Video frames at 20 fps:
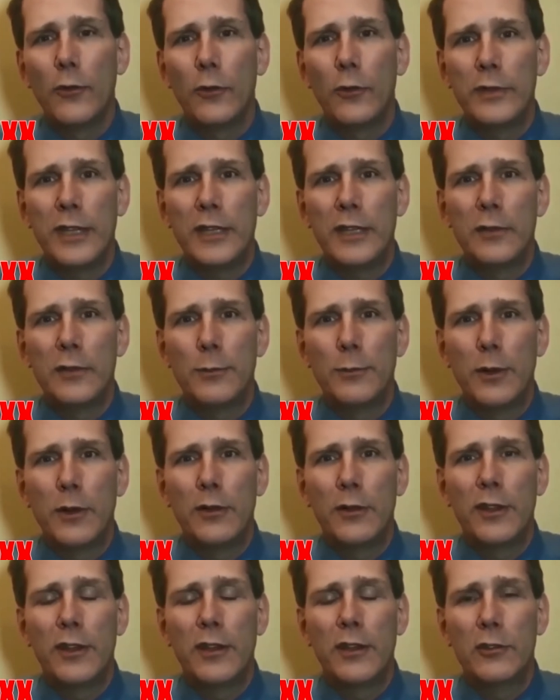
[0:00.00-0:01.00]
You also
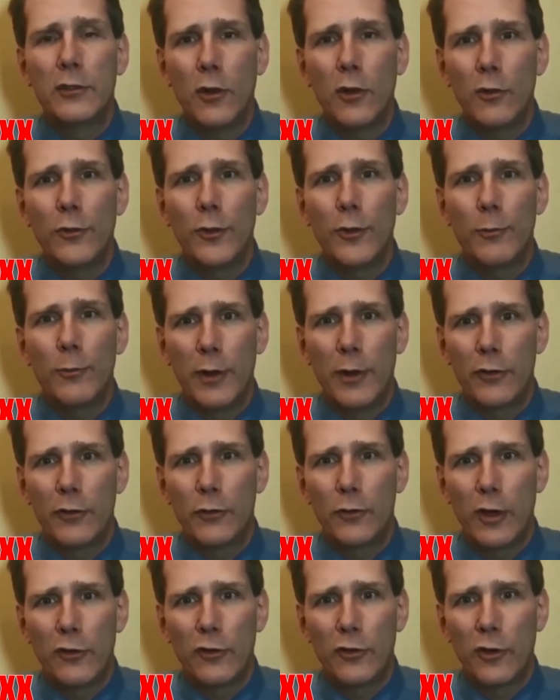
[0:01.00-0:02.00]
need to build the
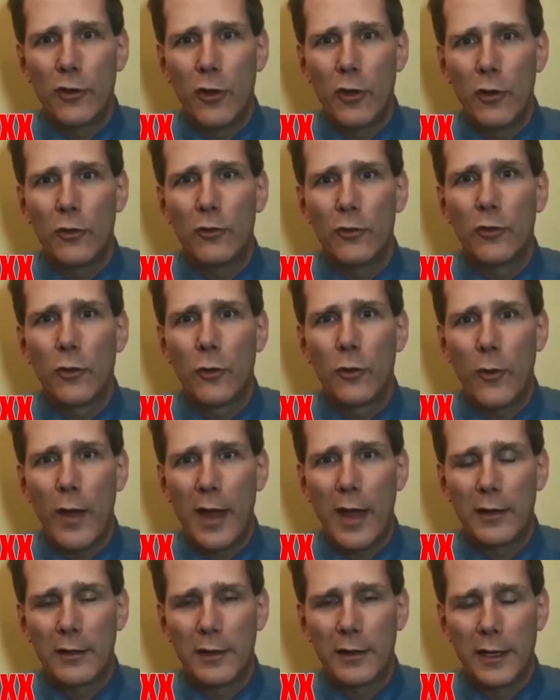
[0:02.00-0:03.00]
adult administration
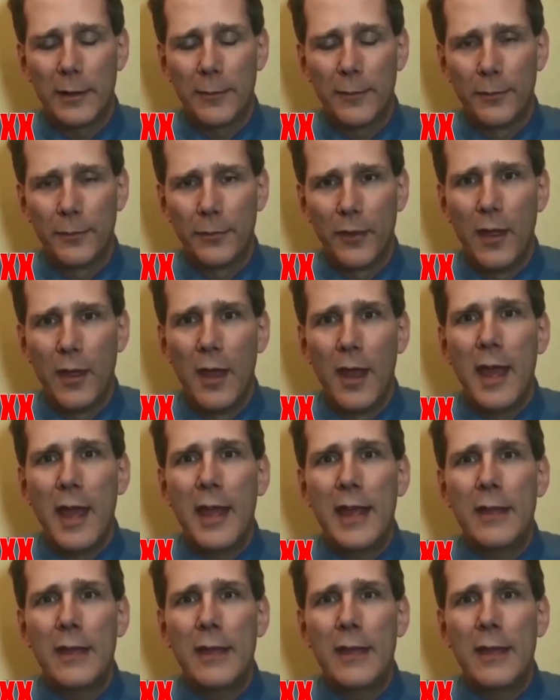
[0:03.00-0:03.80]
codes correctly.